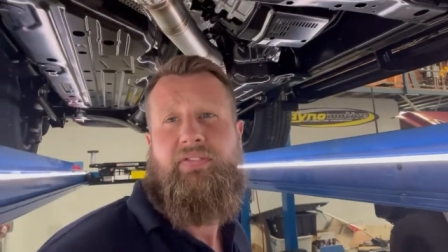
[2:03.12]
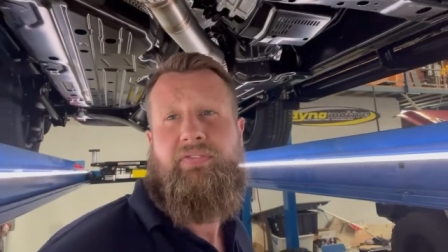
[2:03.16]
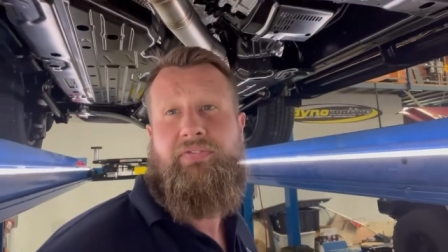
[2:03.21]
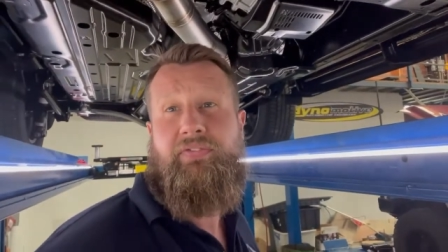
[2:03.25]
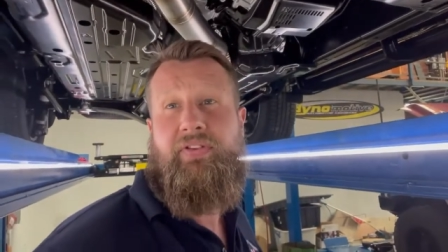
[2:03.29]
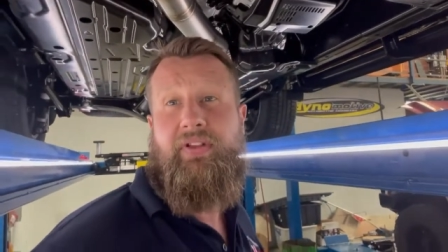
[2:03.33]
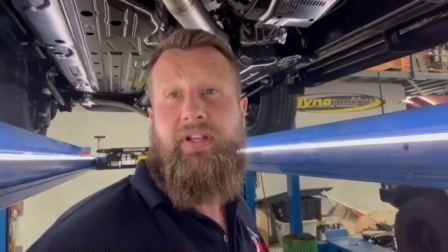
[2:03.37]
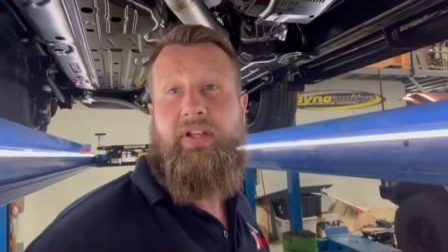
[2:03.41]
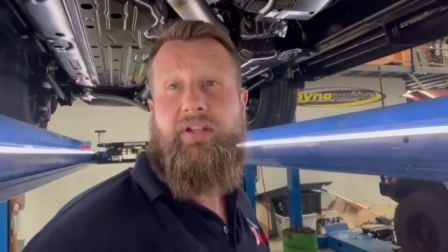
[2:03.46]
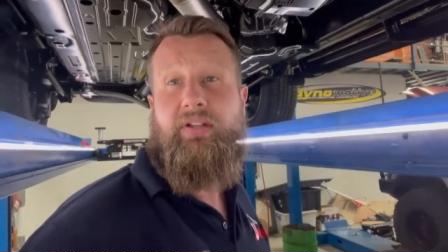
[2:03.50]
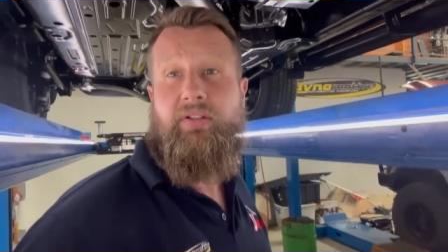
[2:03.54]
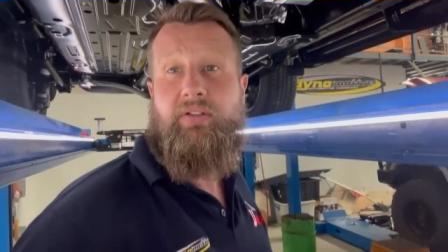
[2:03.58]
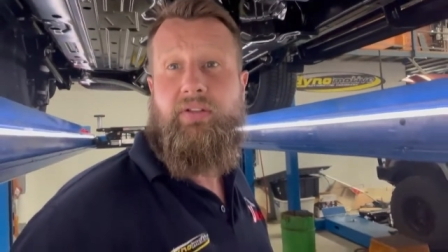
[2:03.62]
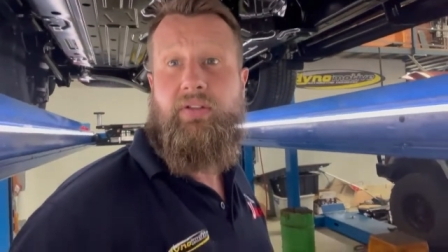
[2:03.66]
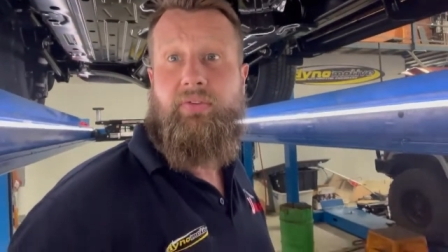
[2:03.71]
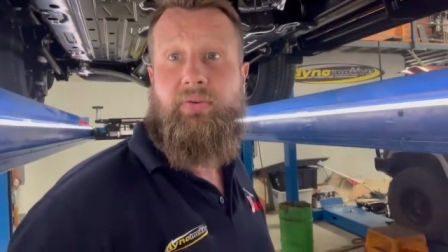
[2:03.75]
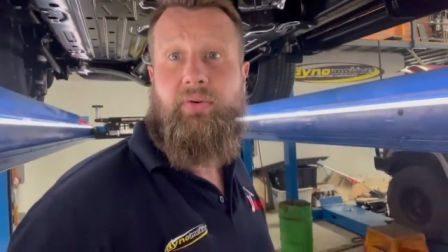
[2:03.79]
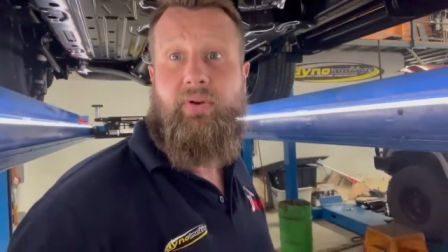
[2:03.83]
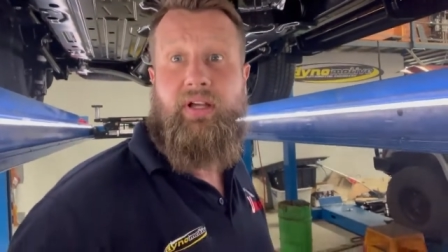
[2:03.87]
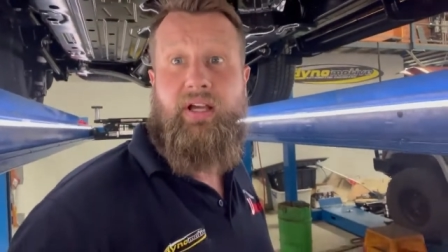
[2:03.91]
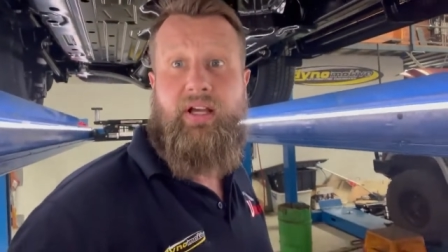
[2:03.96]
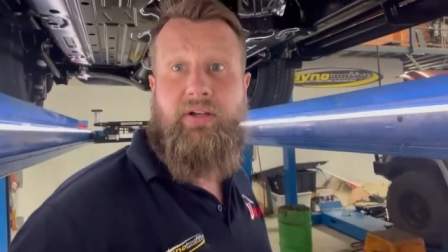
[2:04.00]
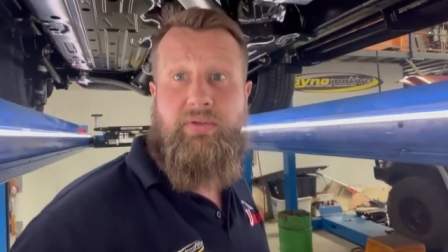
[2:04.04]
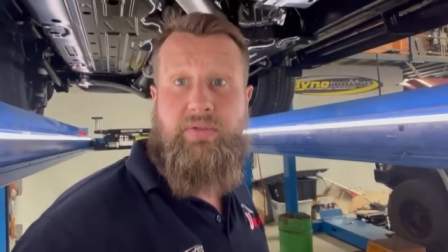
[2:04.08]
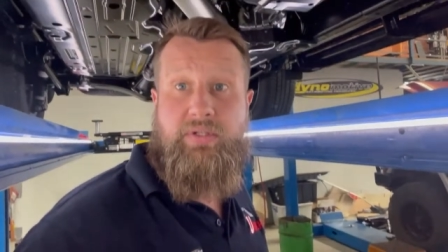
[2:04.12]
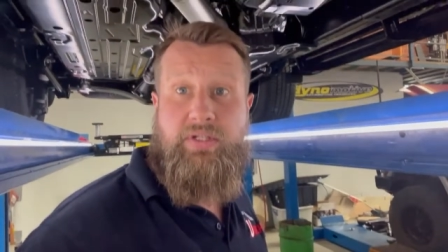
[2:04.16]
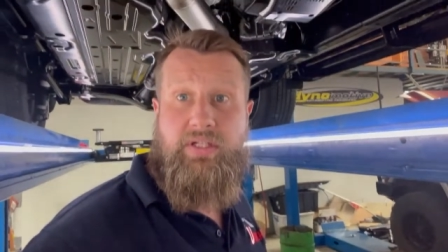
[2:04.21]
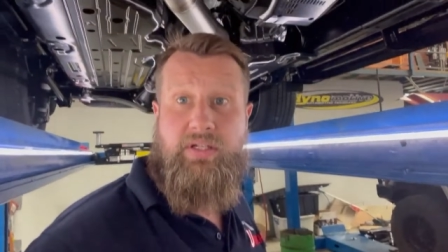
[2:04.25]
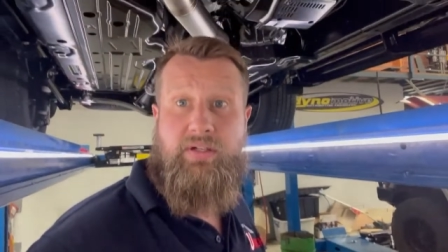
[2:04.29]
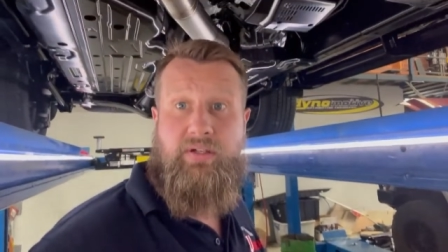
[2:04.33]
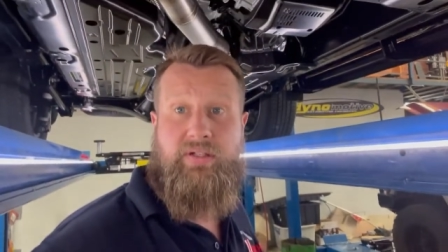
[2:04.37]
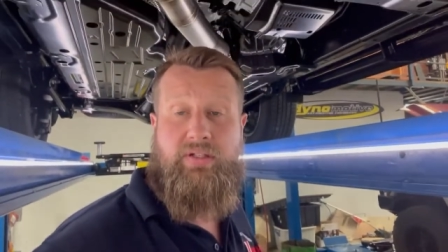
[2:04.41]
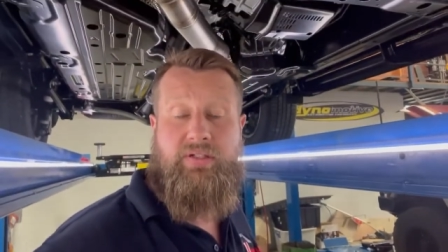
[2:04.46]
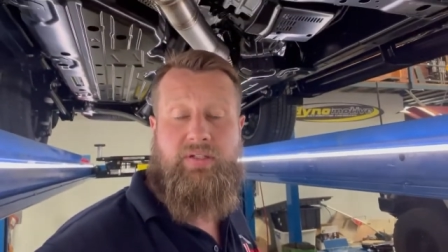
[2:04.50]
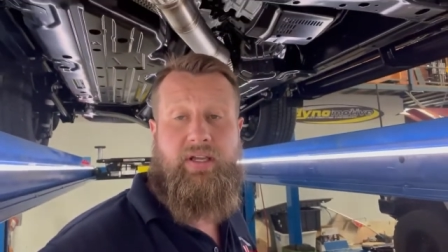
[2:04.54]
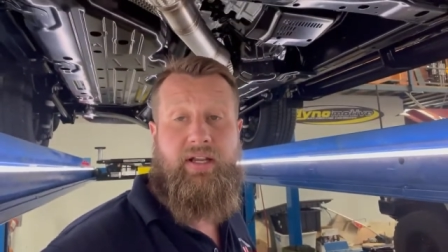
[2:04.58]
fitted on the 300
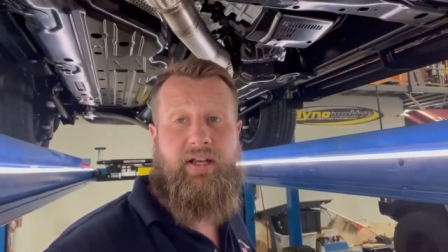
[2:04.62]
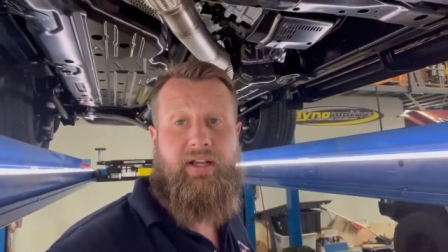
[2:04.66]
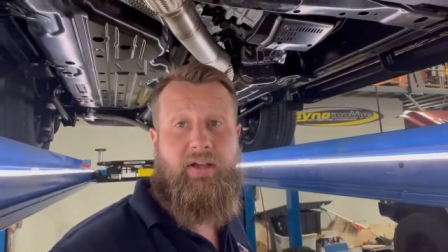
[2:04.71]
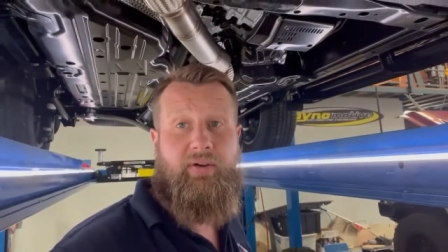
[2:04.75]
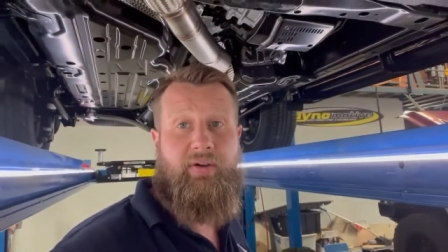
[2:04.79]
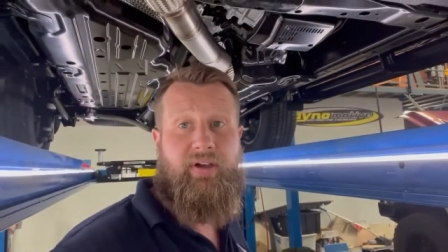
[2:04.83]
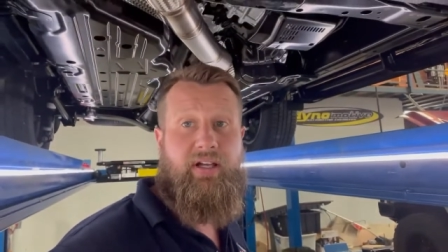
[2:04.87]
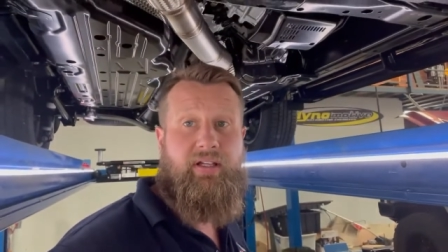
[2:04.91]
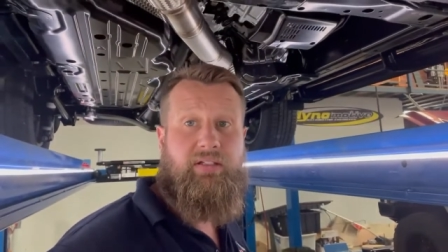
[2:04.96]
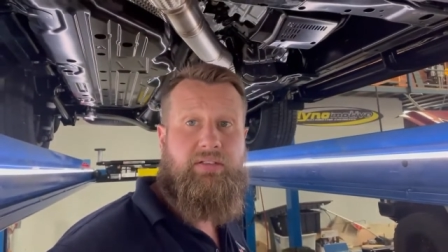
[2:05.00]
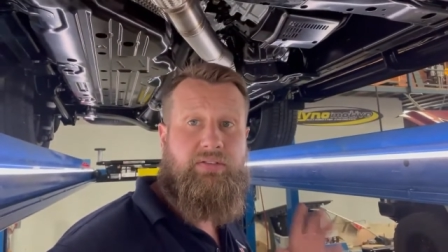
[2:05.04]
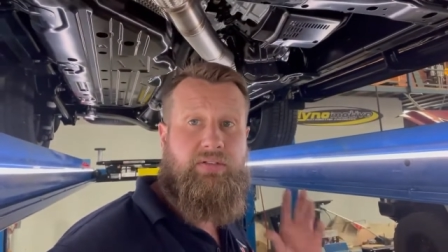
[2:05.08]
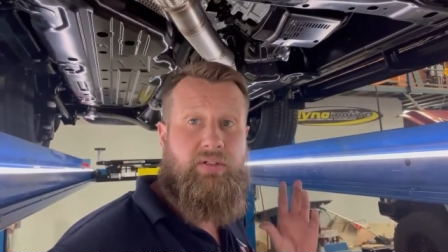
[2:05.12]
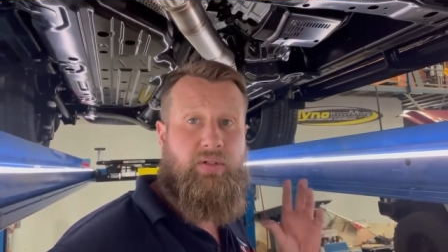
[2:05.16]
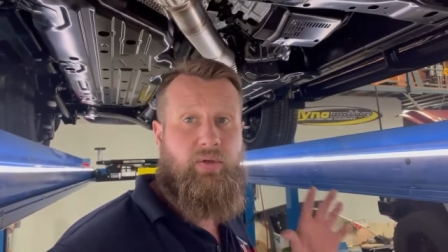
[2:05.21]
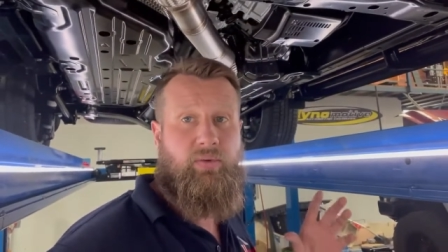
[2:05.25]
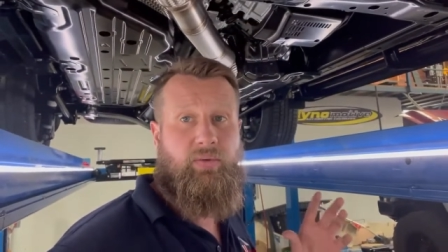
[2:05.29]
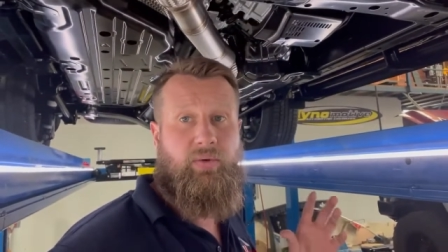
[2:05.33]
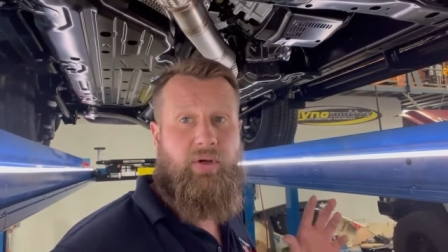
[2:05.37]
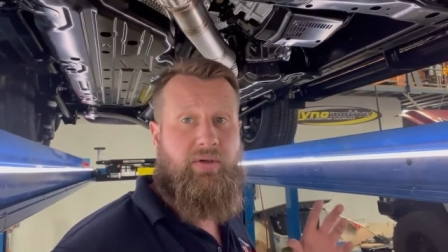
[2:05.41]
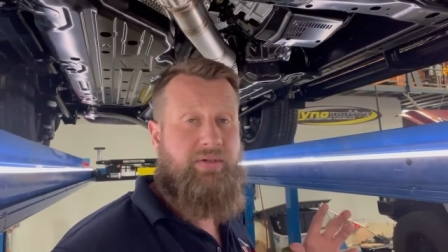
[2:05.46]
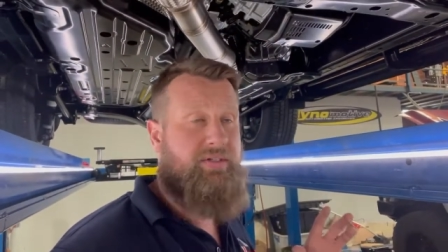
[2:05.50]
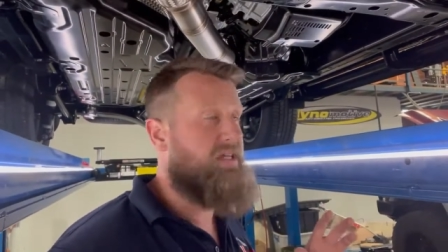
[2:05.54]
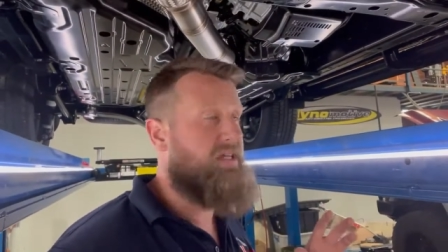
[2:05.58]
series. Gonna go out, do a road